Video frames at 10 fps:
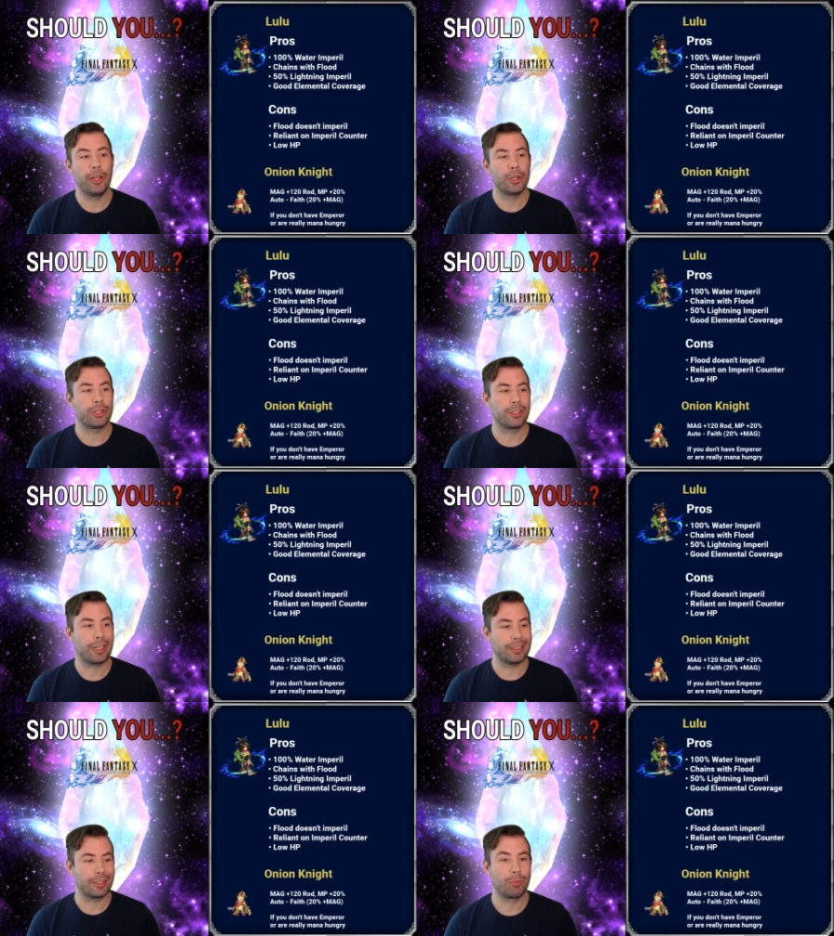She's
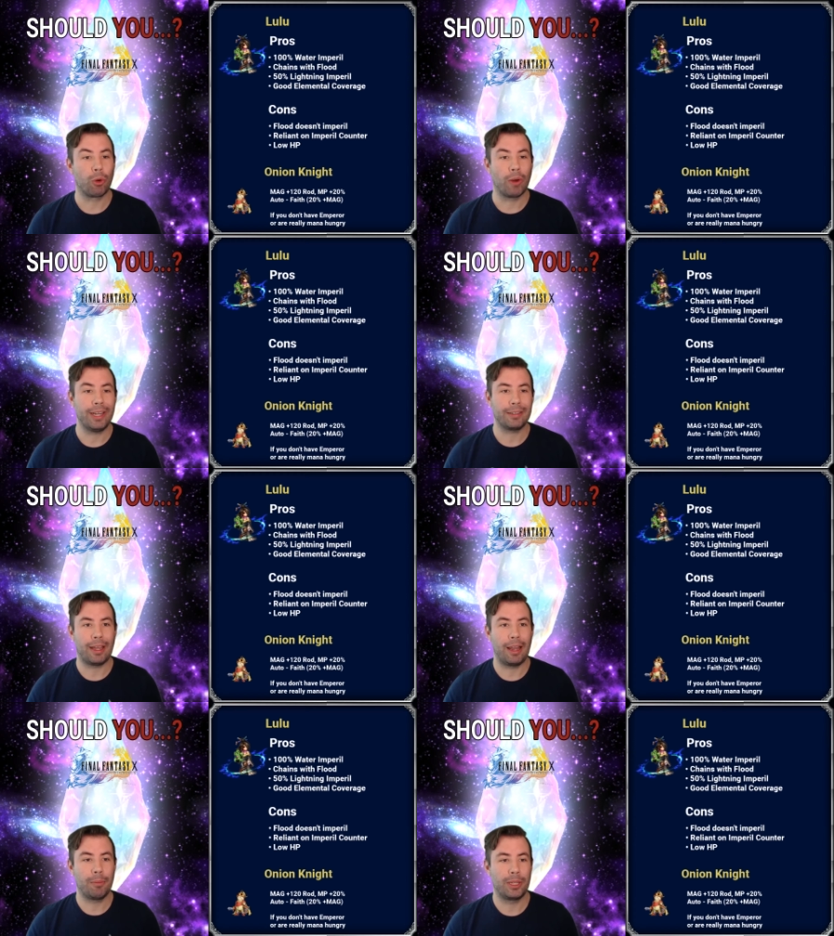got some great
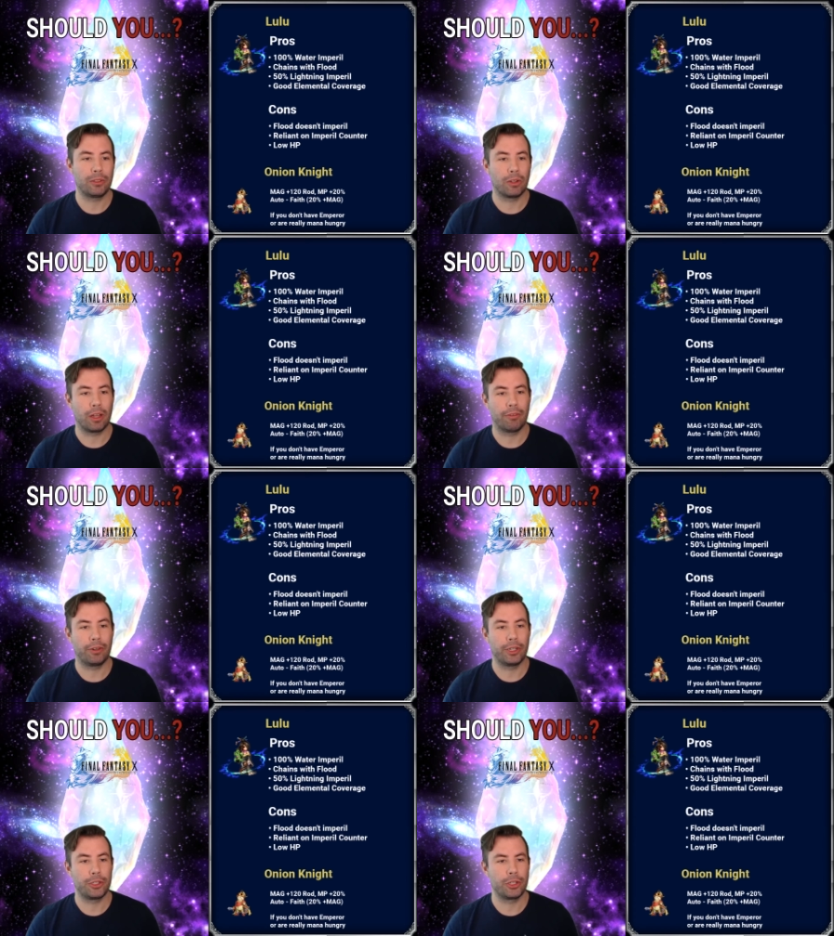elemental
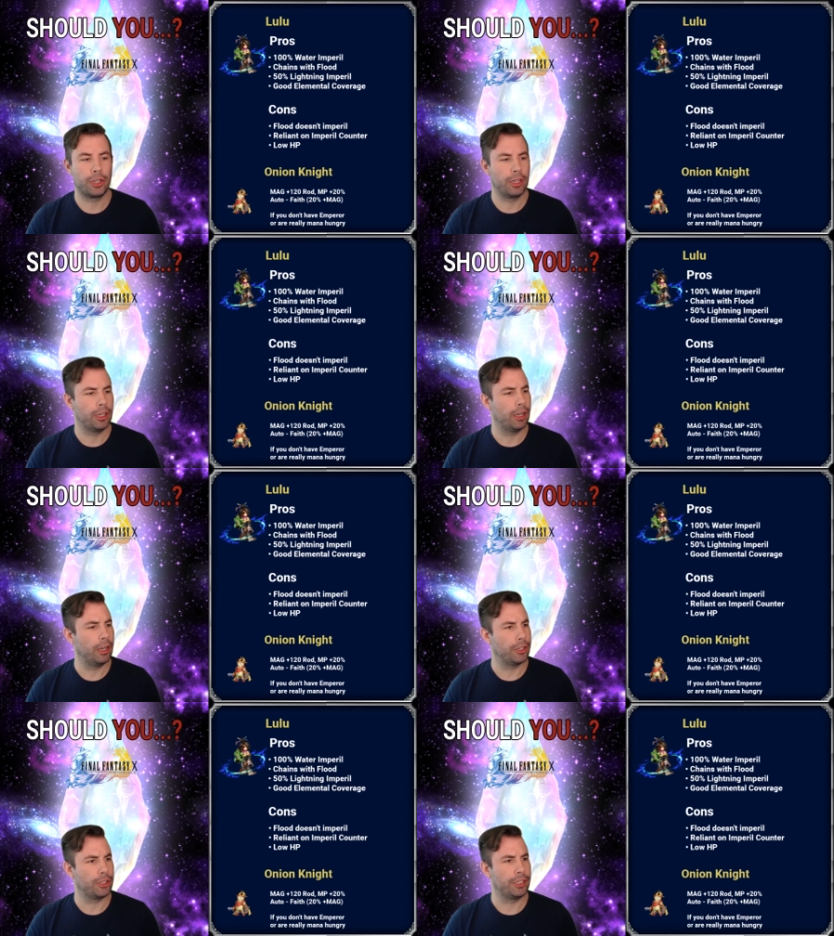coverage.
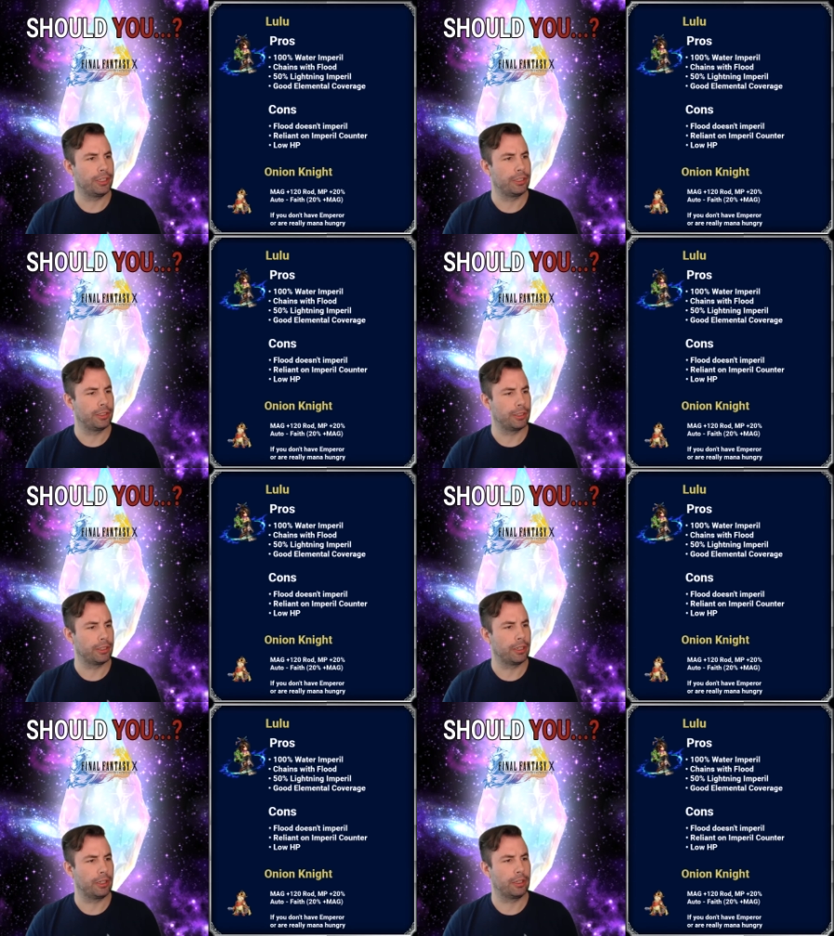She
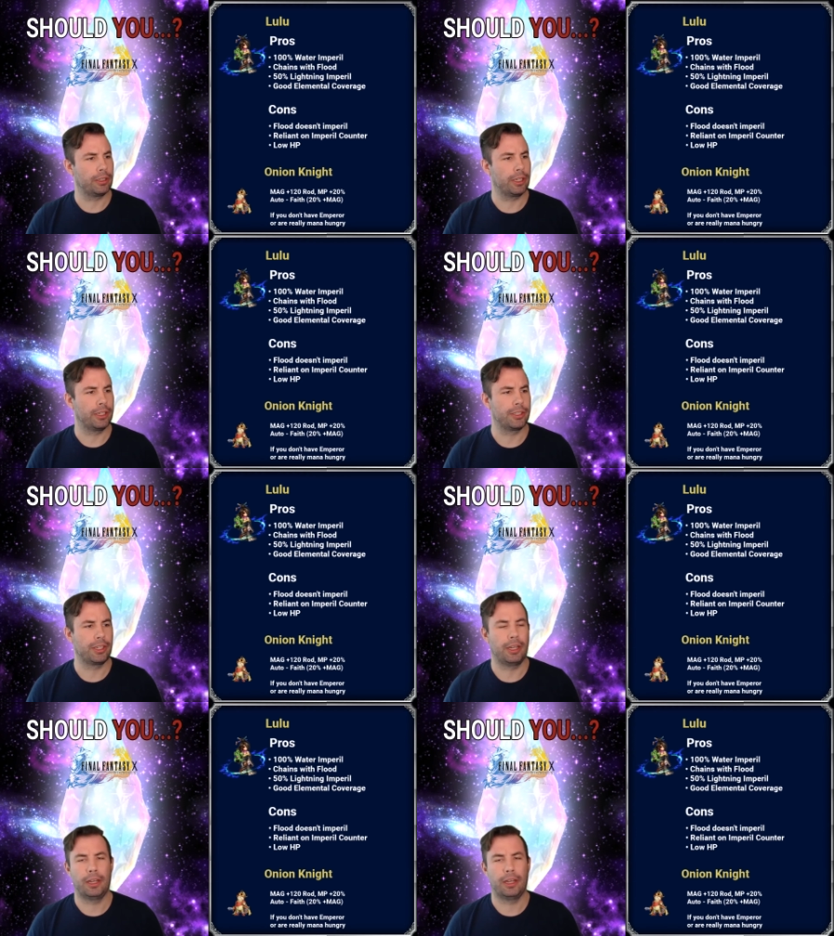does